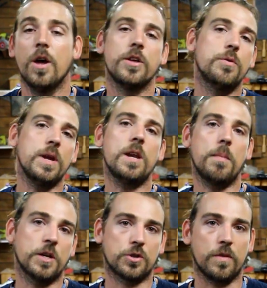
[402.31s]
You need to
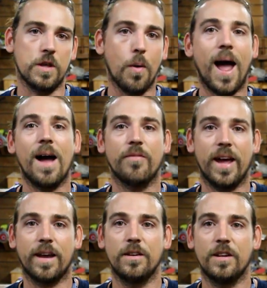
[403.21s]
make sure that you have
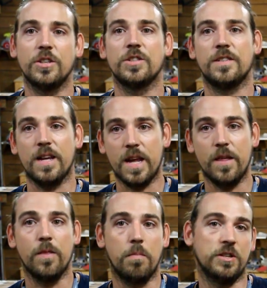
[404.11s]
that contingency
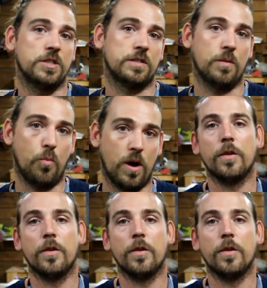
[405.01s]
in the budget somewhere.